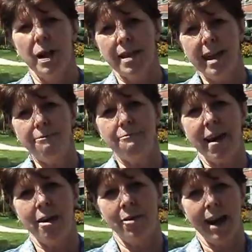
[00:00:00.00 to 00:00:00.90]
We then
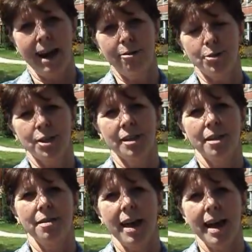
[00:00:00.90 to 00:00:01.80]
found out
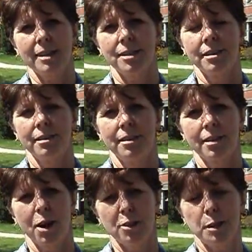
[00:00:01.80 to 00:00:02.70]
that
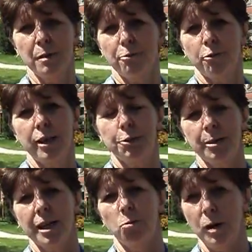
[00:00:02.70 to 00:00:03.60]
Constable
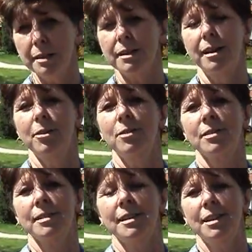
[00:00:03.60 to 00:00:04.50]
Frederick Loiseau,
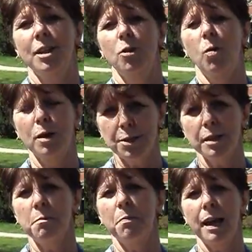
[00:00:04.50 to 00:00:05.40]
who was the
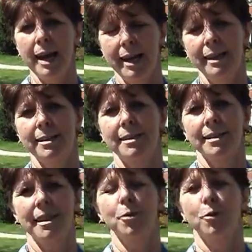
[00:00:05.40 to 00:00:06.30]
complainant
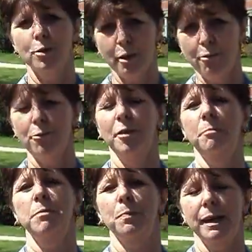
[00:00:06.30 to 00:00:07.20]
and also
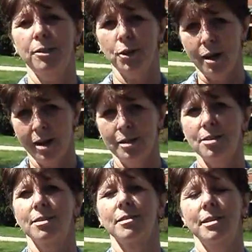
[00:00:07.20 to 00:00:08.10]
filmed by Charles
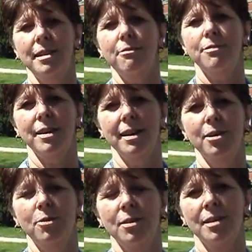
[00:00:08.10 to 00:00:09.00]
in that
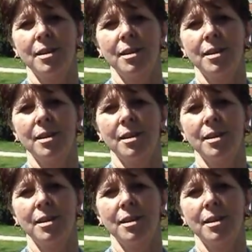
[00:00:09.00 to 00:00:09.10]
video,